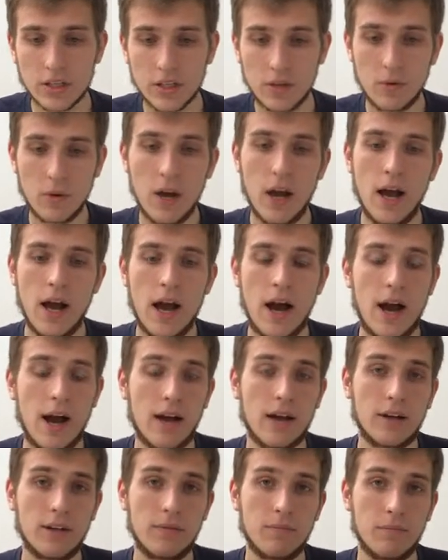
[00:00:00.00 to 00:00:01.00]
So
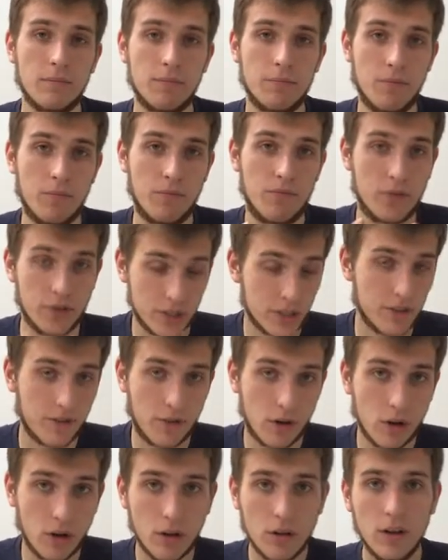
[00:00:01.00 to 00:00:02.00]
first
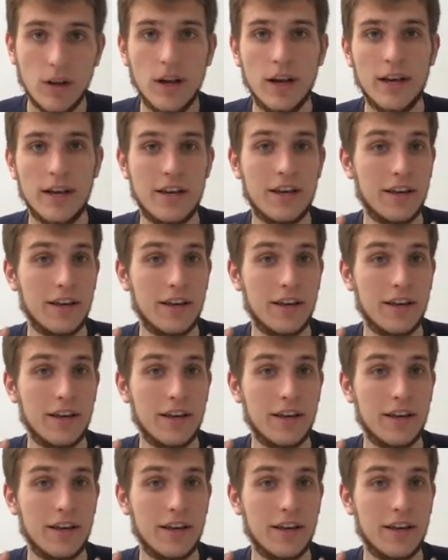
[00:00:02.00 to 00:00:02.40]
of all,